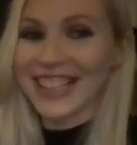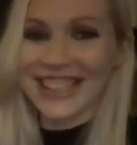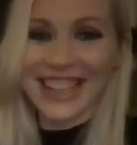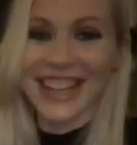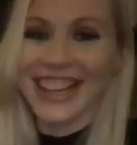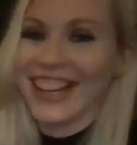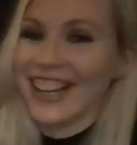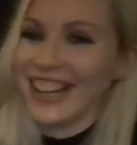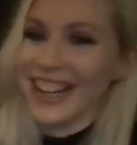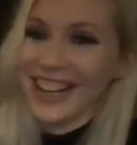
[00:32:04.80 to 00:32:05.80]
I was just gonna
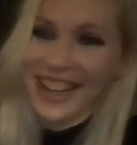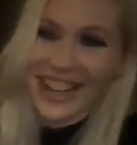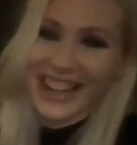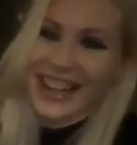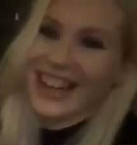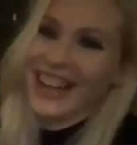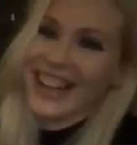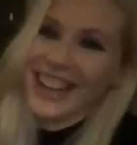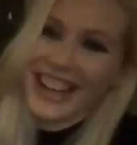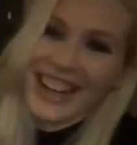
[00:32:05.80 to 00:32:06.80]
say, you do
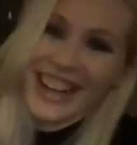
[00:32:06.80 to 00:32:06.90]
Mozart